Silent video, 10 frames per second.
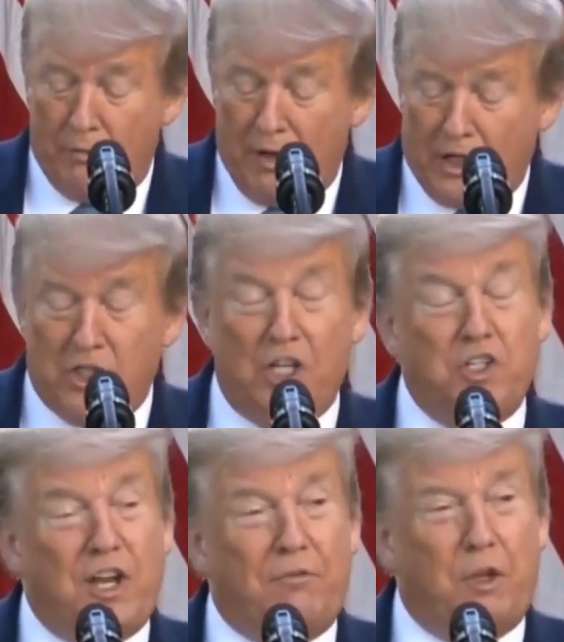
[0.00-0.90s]
The
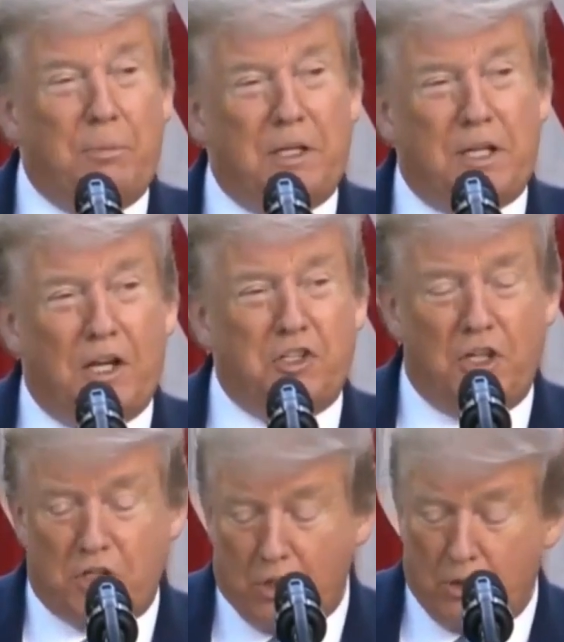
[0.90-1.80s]
vaccines have to be tested,